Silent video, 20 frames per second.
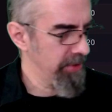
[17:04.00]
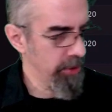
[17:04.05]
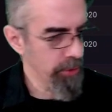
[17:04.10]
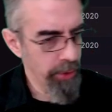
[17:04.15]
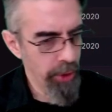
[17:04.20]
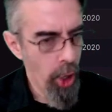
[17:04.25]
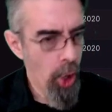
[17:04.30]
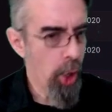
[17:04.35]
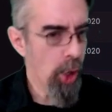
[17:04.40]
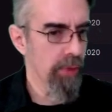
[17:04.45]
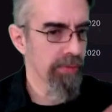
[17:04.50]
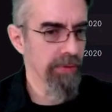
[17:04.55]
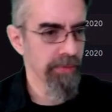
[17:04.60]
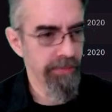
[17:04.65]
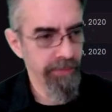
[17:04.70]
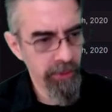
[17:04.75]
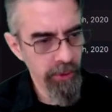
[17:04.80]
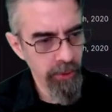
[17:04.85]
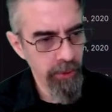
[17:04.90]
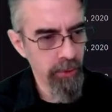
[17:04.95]
you an
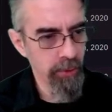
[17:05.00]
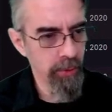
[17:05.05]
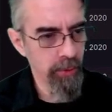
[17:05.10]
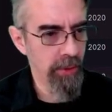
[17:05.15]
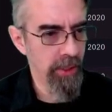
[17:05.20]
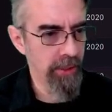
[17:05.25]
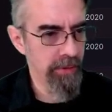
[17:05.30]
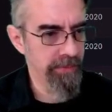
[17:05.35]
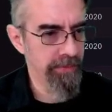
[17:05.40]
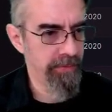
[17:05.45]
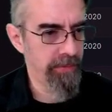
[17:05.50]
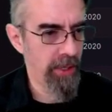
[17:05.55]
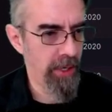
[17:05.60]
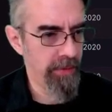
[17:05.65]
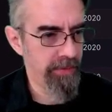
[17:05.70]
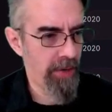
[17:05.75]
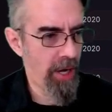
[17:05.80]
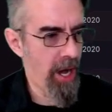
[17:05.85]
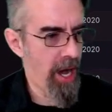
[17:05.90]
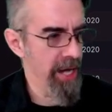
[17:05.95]
overview of
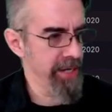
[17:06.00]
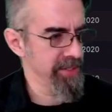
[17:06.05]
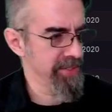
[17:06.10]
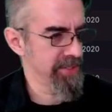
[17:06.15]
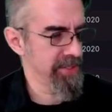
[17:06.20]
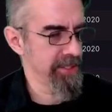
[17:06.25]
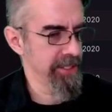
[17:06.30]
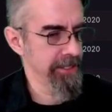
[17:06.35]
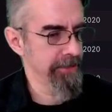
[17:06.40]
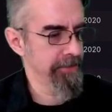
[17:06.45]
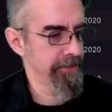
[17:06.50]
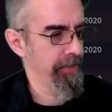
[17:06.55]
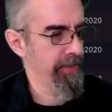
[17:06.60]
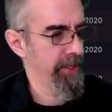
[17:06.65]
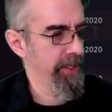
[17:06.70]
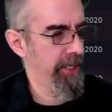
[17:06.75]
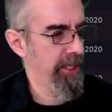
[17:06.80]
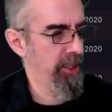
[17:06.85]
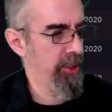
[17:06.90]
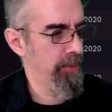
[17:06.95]
Odysee.
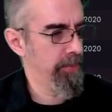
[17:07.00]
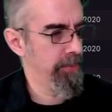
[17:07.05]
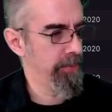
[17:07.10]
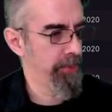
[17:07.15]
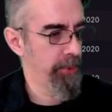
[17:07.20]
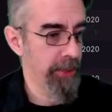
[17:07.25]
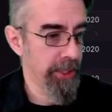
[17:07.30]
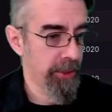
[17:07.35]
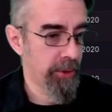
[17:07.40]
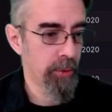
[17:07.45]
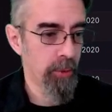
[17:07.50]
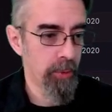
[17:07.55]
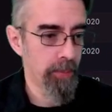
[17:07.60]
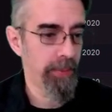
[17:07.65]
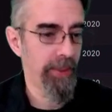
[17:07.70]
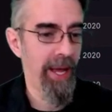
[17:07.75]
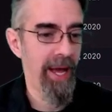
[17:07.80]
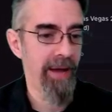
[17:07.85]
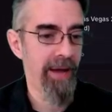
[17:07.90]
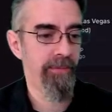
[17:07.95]
Pretty cool
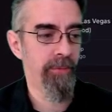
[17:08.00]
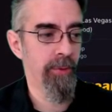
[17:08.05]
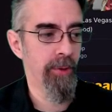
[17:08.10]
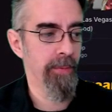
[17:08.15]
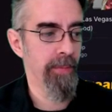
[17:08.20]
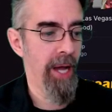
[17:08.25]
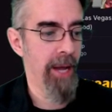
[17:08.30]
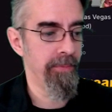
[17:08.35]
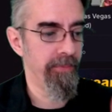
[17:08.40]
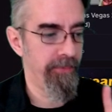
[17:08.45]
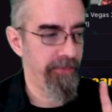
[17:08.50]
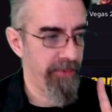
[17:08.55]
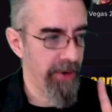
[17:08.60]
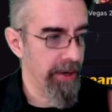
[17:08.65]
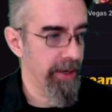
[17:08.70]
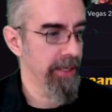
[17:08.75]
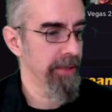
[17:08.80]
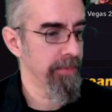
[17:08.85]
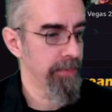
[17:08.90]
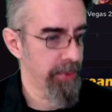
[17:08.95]
platform. I'm
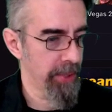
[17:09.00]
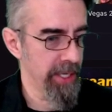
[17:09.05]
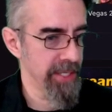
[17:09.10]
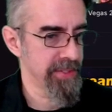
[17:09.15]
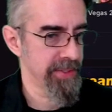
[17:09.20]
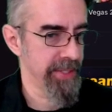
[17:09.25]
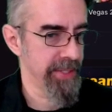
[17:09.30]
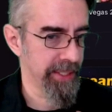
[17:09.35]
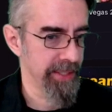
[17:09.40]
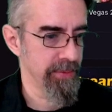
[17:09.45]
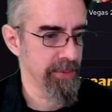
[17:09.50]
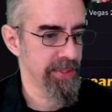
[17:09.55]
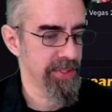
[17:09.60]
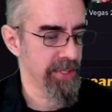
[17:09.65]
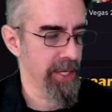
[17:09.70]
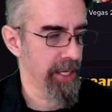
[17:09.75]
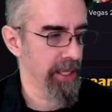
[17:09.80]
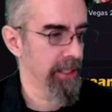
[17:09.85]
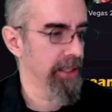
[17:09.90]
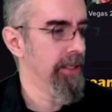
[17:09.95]
very impressed, like I was
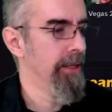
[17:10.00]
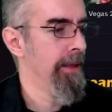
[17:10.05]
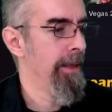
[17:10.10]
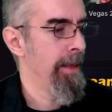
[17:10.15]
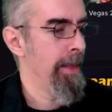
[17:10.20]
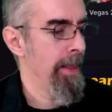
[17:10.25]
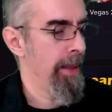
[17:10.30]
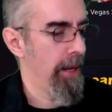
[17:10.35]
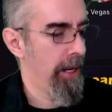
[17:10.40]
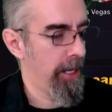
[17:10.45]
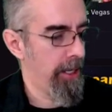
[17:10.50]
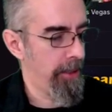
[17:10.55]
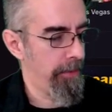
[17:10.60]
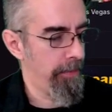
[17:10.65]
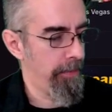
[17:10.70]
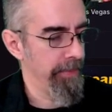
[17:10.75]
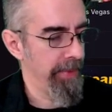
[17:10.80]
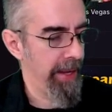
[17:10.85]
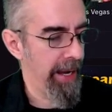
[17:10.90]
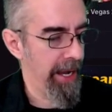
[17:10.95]
saying,
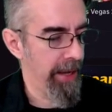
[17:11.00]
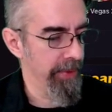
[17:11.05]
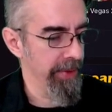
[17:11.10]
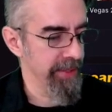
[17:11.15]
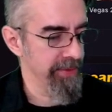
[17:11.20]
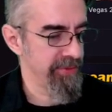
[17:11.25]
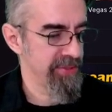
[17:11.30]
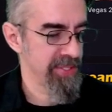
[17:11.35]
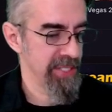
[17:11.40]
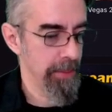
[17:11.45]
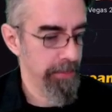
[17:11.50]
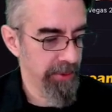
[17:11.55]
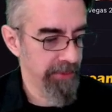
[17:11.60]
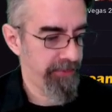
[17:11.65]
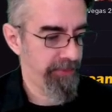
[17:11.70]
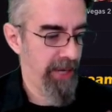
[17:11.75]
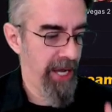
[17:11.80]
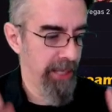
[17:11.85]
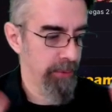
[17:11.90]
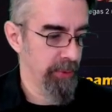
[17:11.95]
how they've
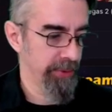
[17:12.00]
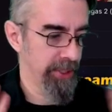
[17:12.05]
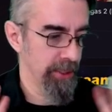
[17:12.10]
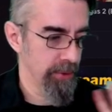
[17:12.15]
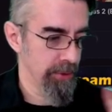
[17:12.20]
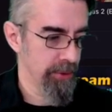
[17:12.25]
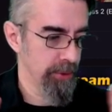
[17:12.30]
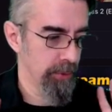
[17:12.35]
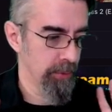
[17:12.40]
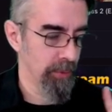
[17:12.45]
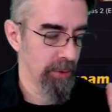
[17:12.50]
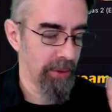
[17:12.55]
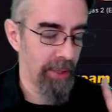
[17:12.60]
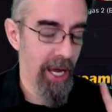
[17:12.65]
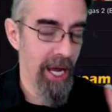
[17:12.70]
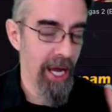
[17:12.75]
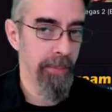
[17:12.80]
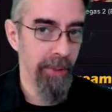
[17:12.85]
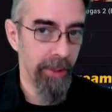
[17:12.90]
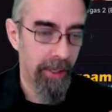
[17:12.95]
simplified what they were doing with
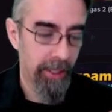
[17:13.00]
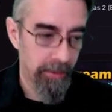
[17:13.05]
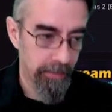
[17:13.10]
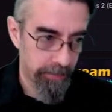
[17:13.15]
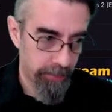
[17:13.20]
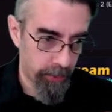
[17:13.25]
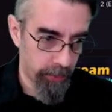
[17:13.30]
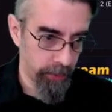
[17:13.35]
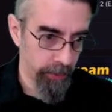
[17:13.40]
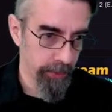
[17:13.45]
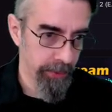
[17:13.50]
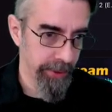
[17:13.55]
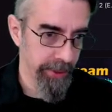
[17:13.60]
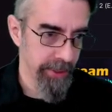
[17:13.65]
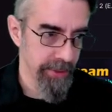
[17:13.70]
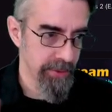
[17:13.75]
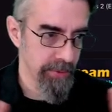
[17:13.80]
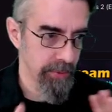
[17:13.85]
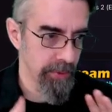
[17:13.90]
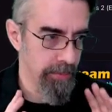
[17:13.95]
library and pulled it
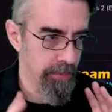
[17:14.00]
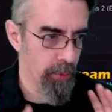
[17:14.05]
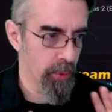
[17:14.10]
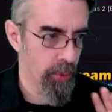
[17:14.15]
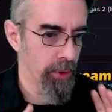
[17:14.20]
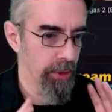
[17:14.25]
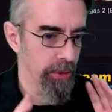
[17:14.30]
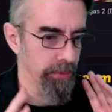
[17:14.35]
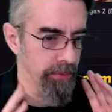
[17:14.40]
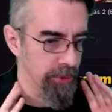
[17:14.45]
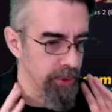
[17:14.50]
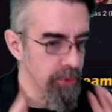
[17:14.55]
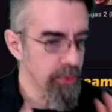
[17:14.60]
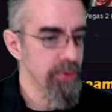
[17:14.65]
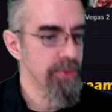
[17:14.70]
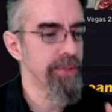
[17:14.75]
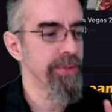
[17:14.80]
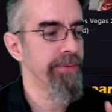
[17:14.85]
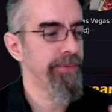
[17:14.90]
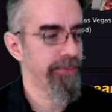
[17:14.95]
into a more
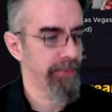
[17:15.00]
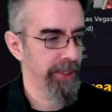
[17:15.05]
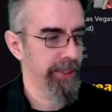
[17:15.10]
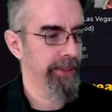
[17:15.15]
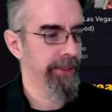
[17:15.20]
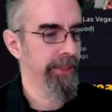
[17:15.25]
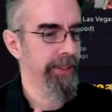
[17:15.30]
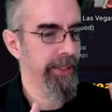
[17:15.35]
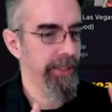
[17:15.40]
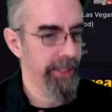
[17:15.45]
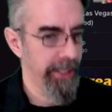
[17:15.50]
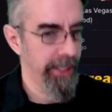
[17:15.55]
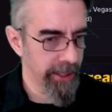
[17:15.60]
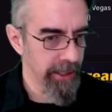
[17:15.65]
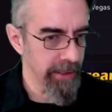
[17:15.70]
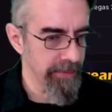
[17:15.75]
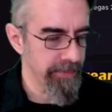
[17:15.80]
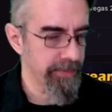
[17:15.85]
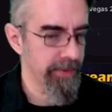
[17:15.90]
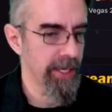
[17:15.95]
user-friendly
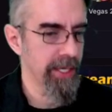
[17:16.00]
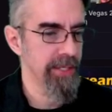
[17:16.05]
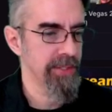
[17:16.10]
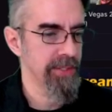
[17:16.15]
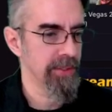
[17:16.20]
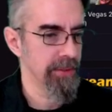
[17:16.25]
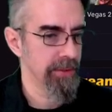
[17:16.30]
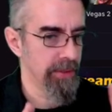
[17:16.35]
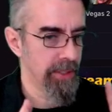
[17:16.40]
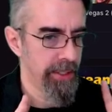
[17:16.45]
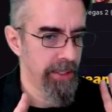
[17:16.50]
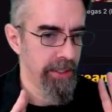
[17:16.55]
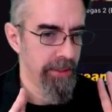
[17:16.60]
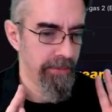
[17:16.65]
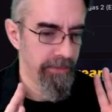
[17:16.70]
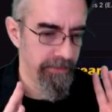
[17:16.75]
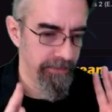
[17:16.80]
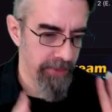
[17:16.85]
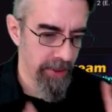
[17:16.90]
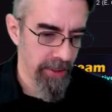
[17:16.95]
interface, a
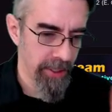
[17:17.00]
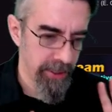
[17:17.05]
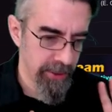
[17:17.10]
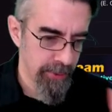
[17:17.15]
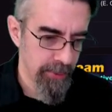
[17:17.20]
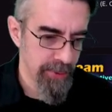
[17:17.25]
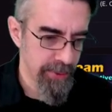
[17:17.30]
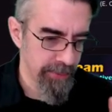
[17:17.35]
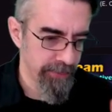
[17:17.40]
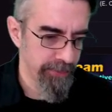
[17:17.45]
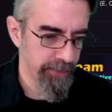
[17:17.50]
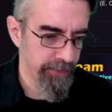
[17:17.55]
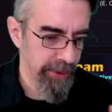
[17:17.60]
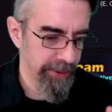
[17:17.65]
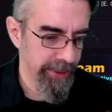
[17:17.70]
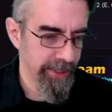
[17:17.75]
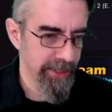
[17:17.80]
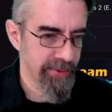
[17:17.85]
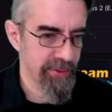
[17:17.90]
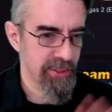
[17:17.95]
very
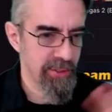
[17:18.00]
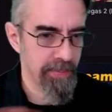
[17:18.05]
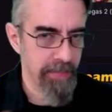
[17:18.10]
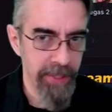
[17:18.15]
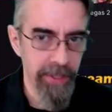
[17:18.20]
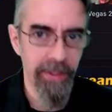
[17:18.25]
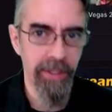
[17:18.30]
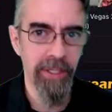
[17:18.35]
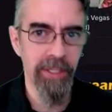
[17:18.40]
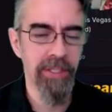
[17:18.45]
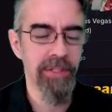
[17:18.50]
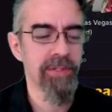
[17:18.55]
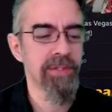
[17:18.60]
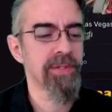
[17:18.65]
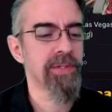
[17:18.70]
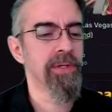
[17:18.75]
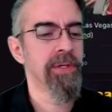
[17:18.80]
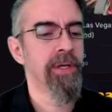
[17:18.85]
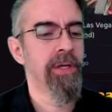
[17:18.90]
user-friendly experience.